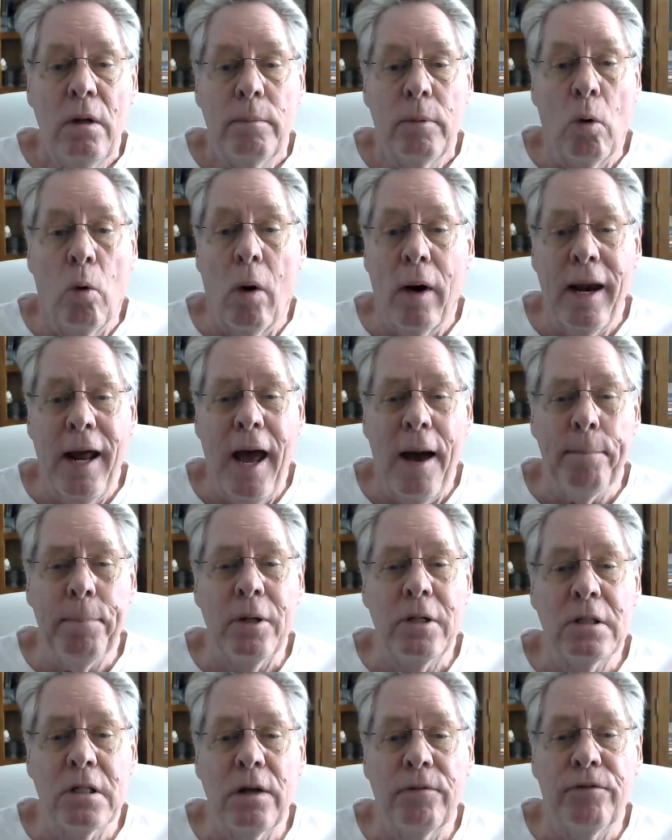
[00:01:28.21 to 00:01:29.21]
But what
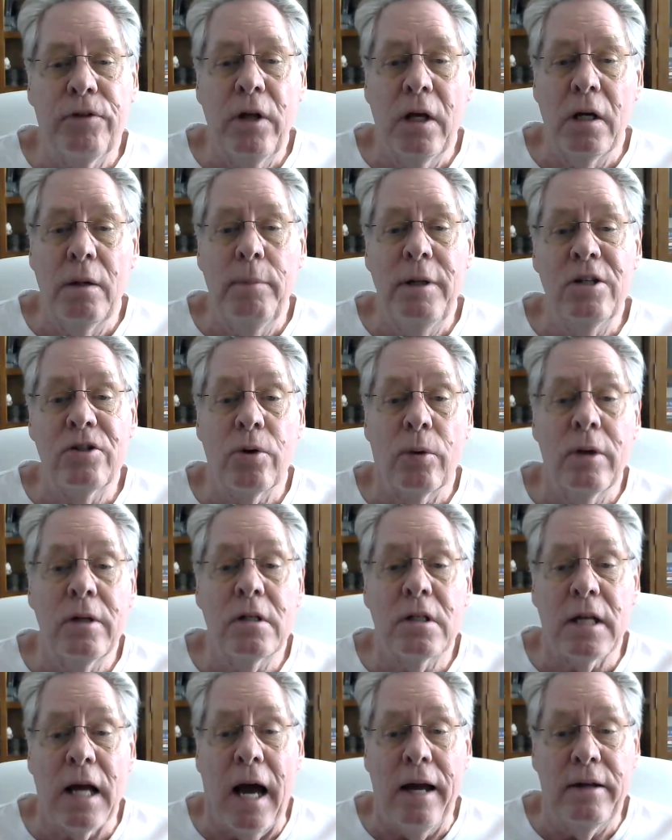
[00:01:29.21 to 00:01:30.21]
happens if the enemies are
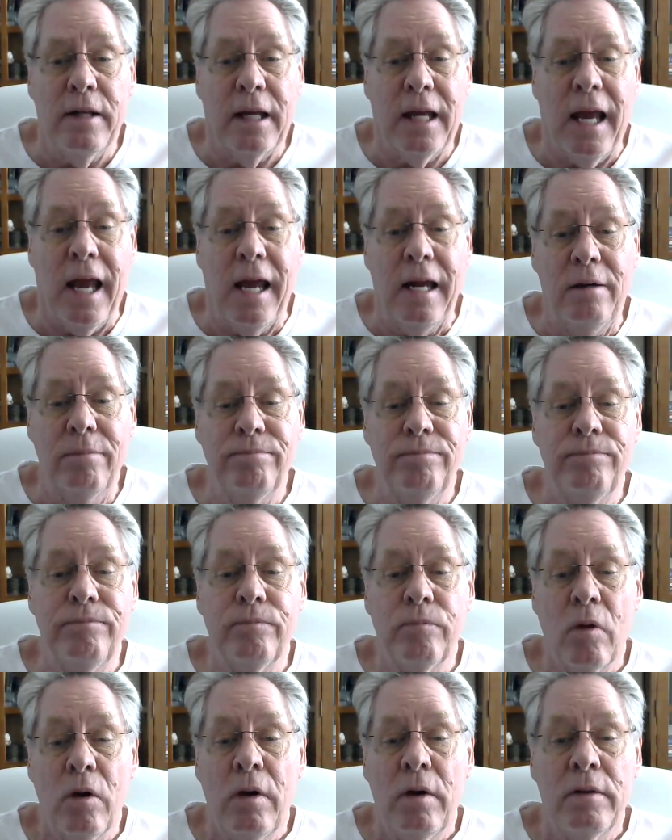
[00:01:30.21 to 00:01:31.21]
inside the gate?
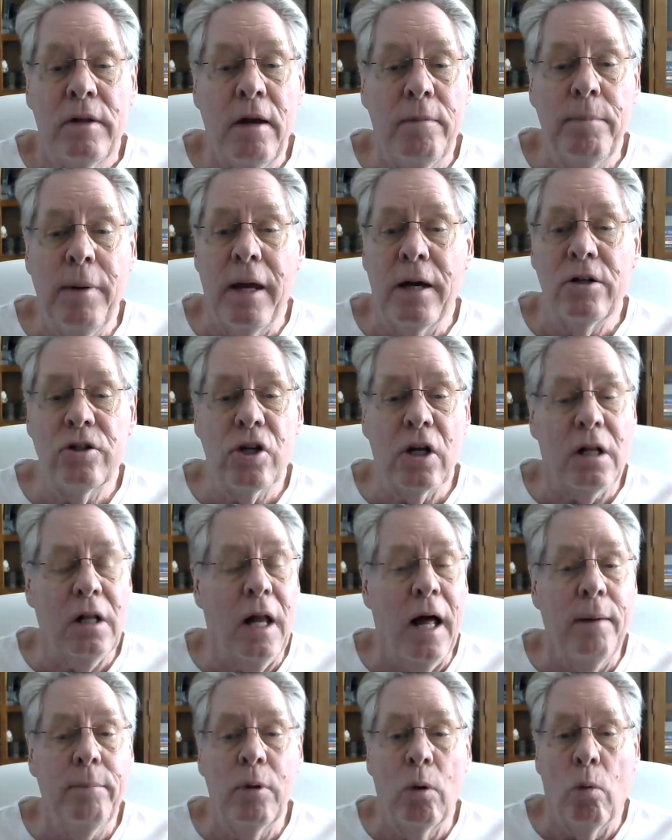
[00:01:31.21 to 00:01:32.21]
They've managed to
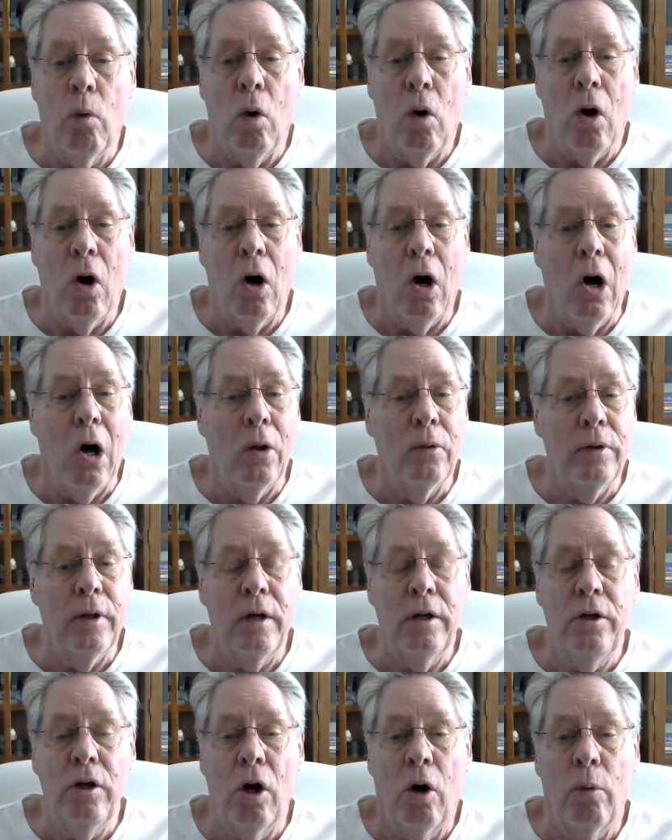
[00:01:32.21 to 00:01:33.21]
climb the wall,
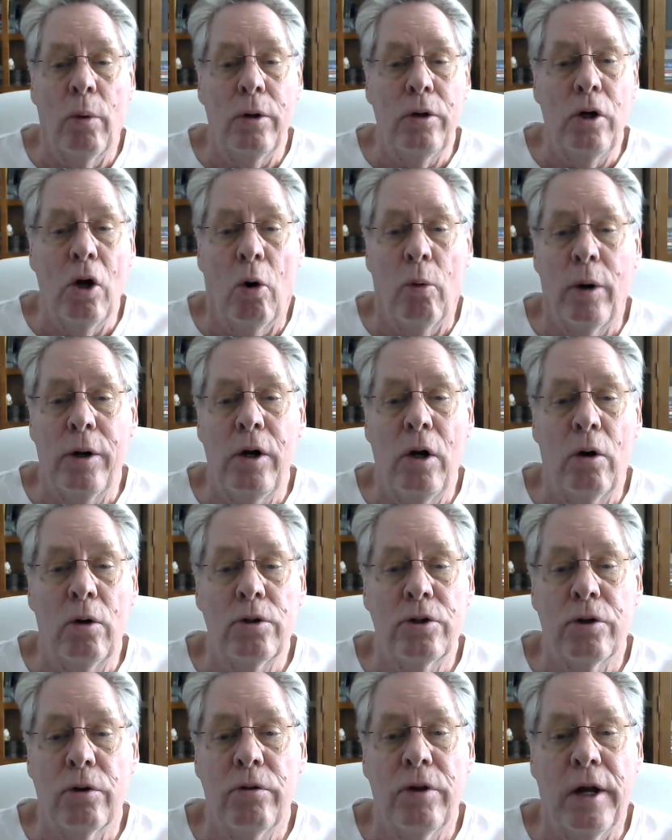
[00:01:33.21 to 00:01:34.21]
no one
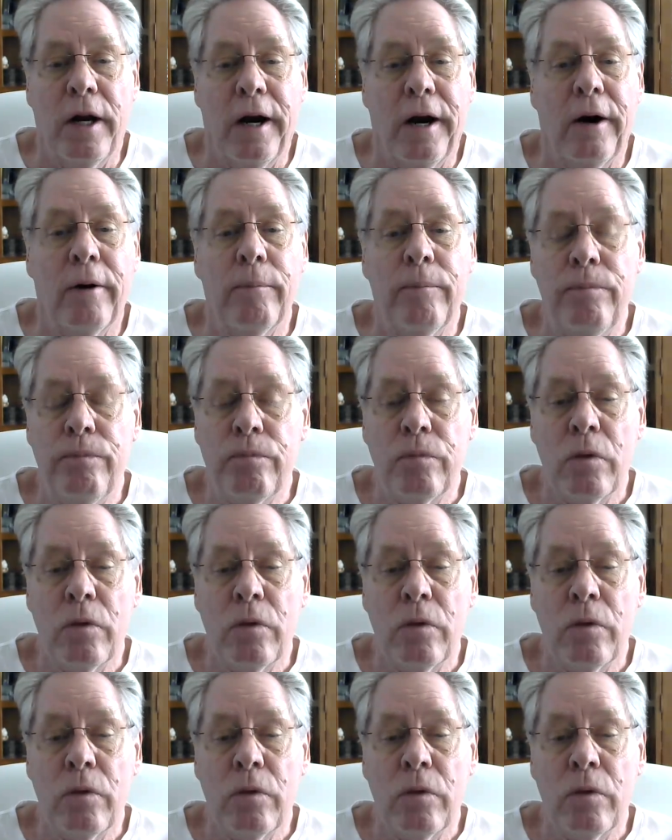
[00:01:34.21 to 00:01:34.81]
knows they're there,